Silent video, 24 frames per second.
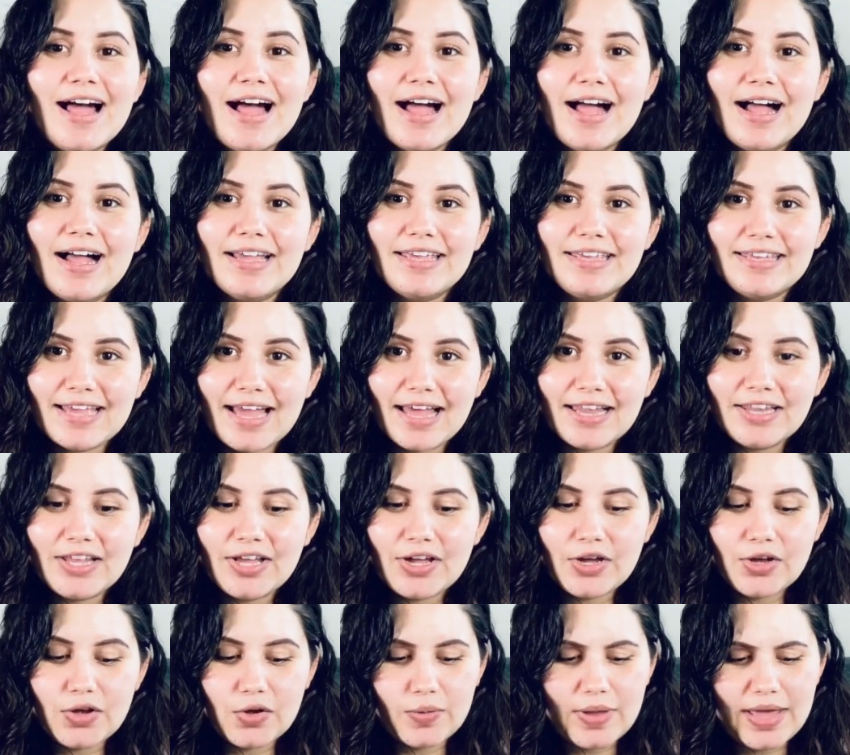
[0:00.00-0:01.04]
a
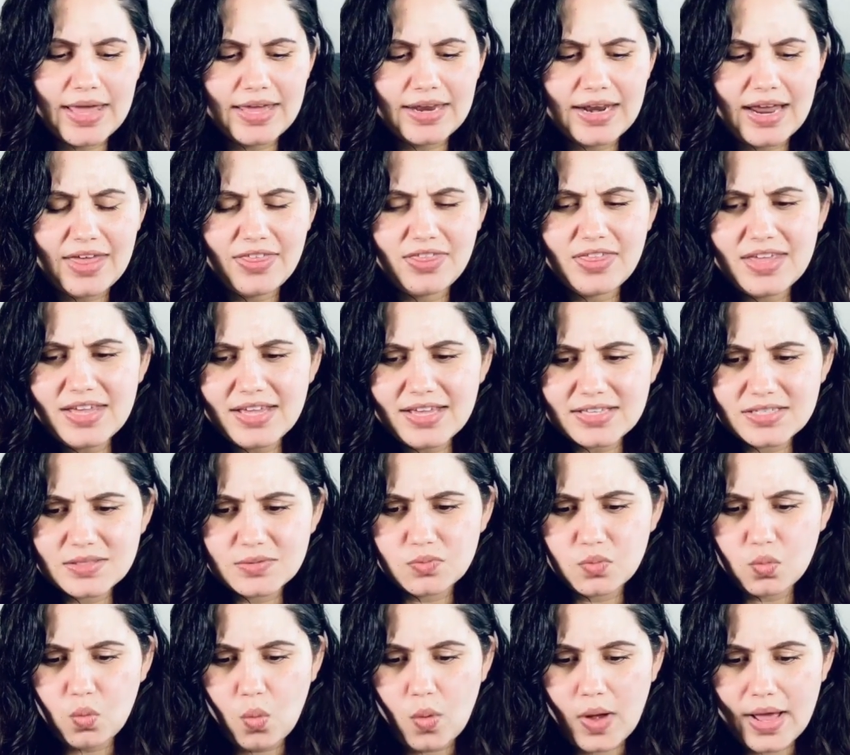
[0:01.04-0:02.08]
yellow and I think it's
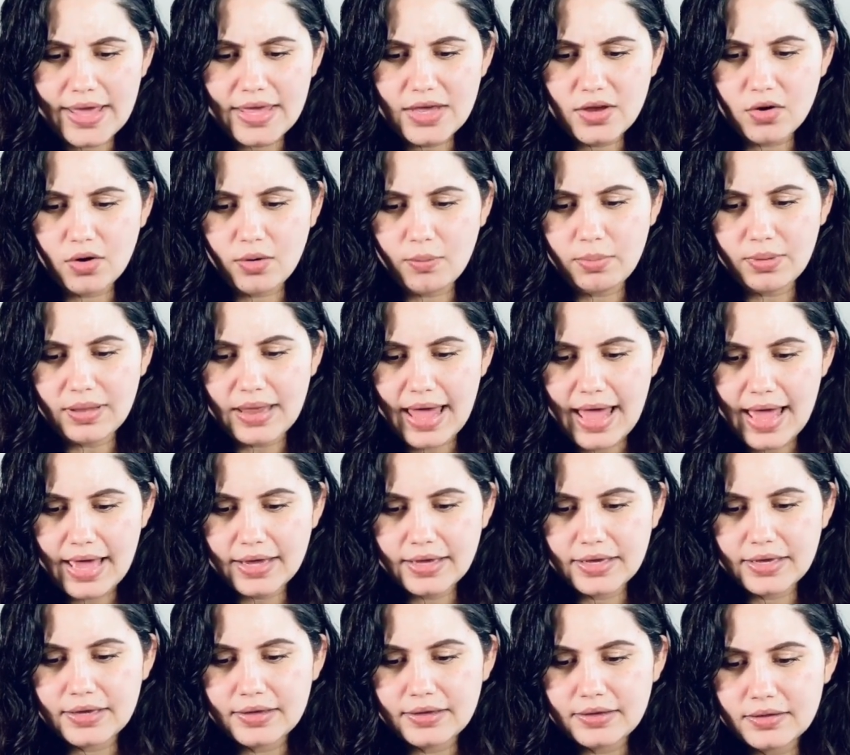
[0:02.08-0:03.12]
white or black,
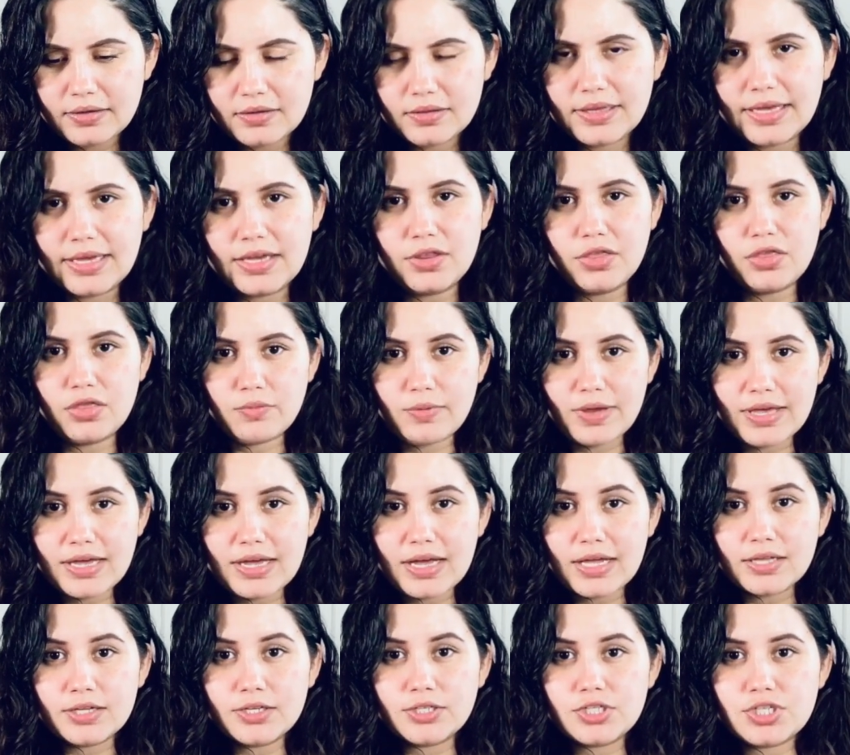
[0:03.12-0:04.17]
like a
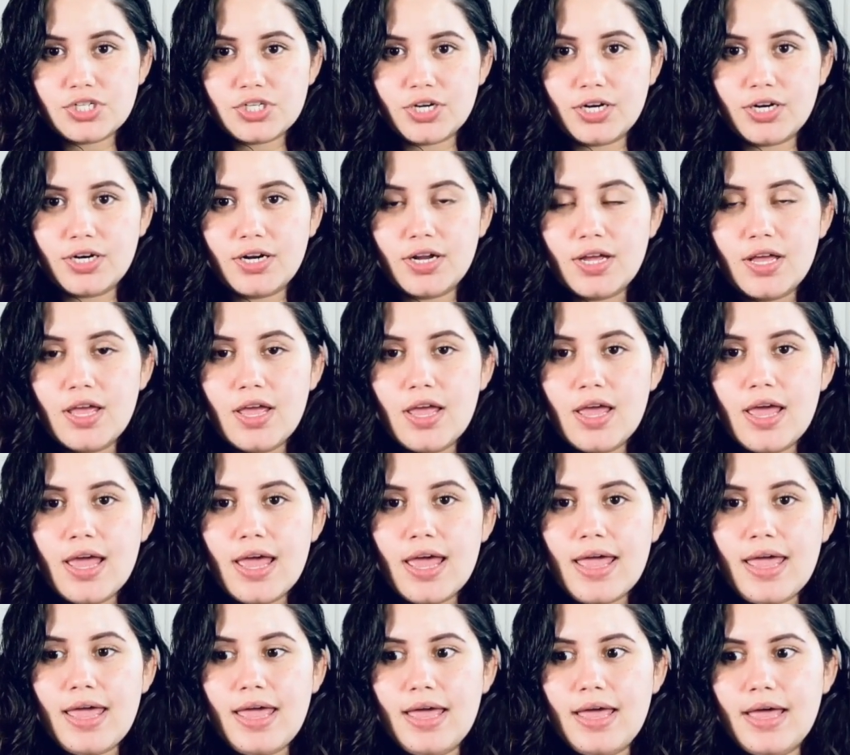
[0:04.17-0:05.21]
3-color shirt.
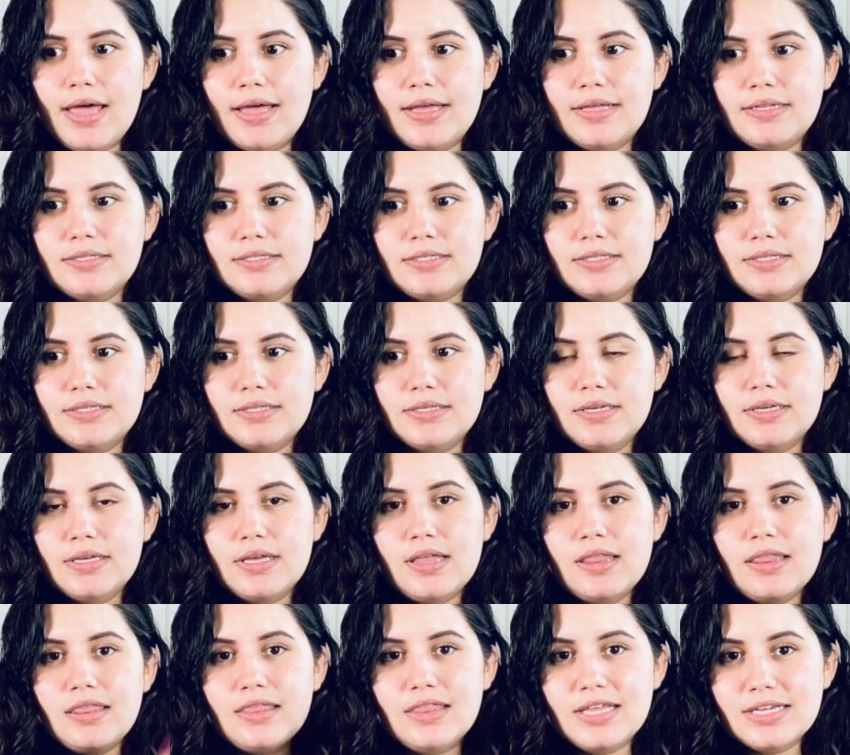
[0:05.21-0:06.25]
And
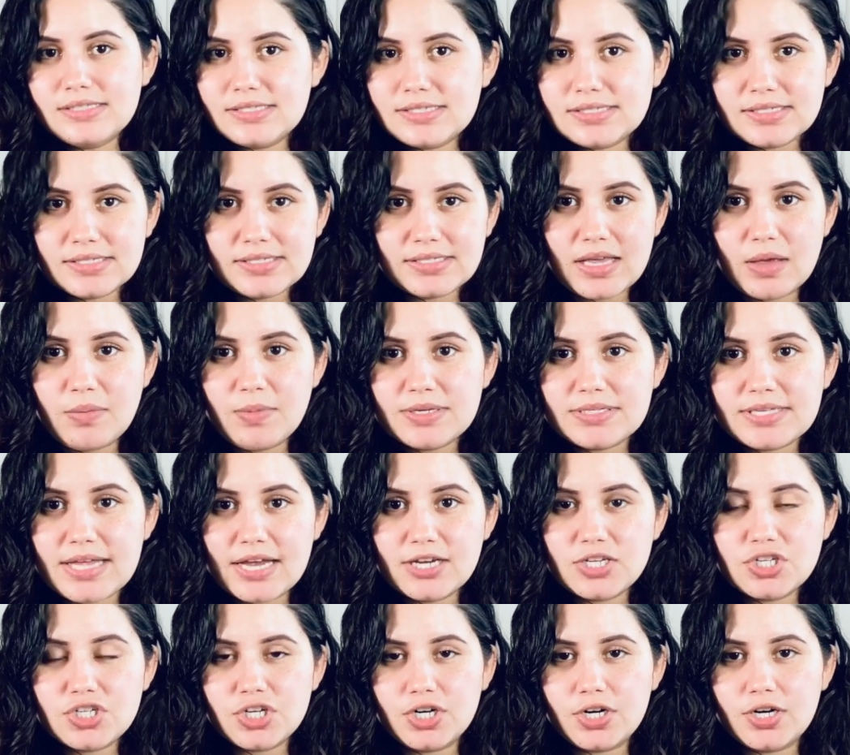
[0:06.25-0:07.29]
this is the same exact
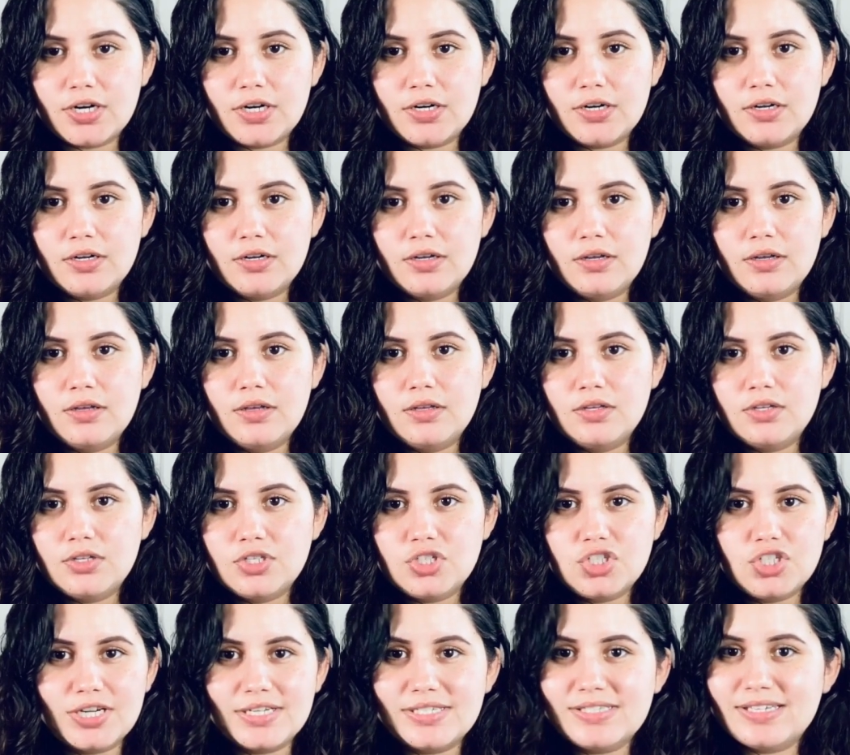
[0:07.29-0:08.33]
shirt,
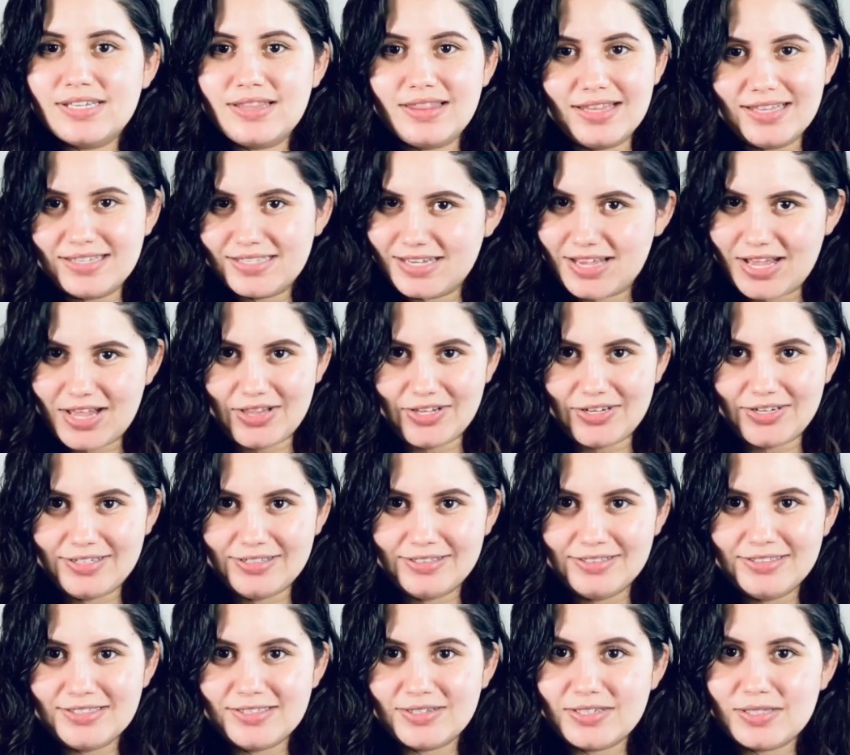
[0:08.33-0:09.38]
just in this color.
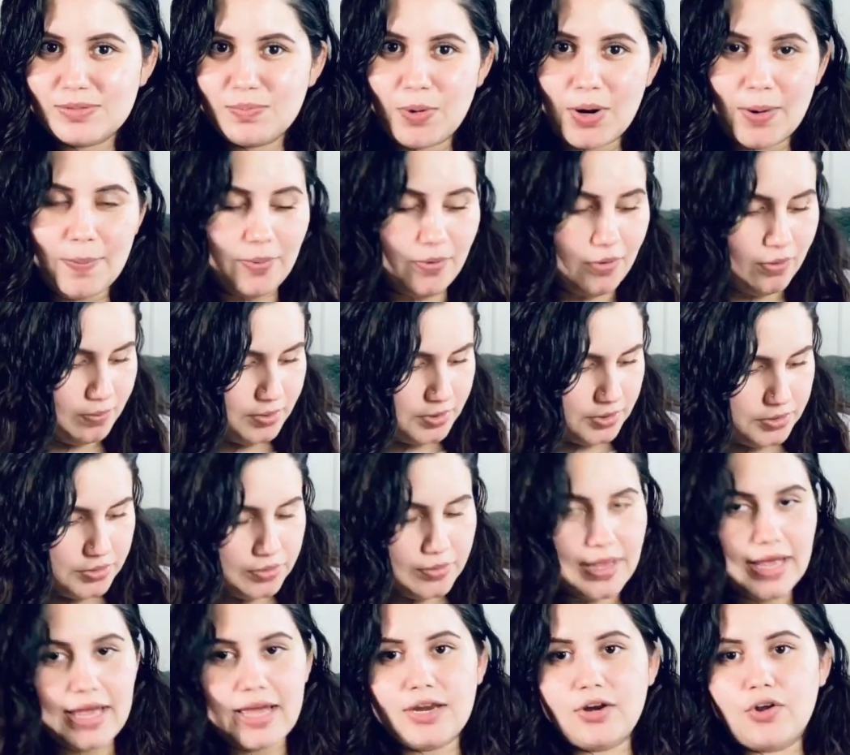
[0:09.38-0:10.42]
So it's purple, blue,
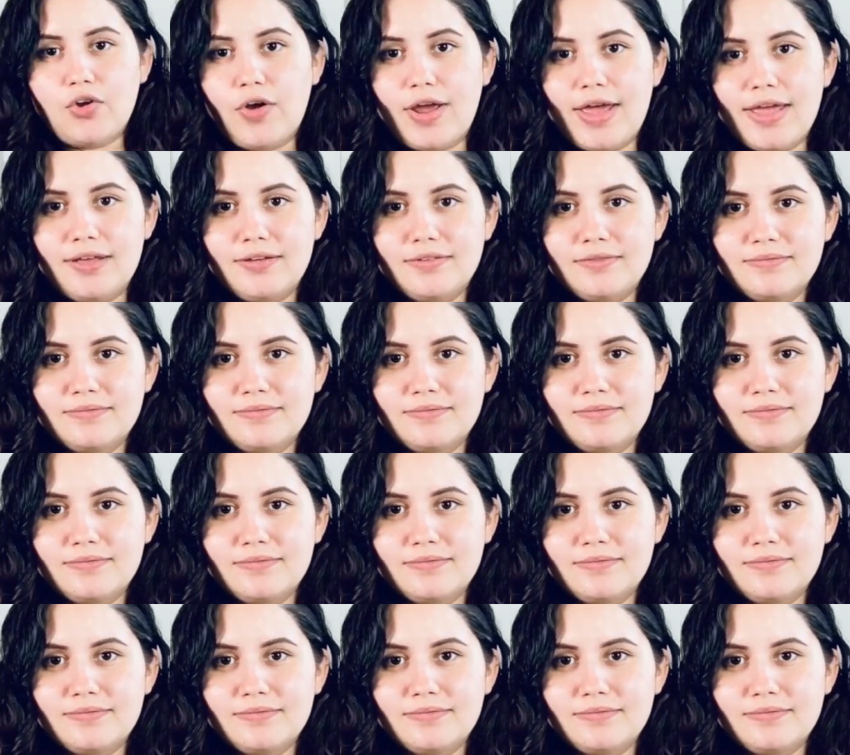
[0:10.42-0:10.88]
and gray.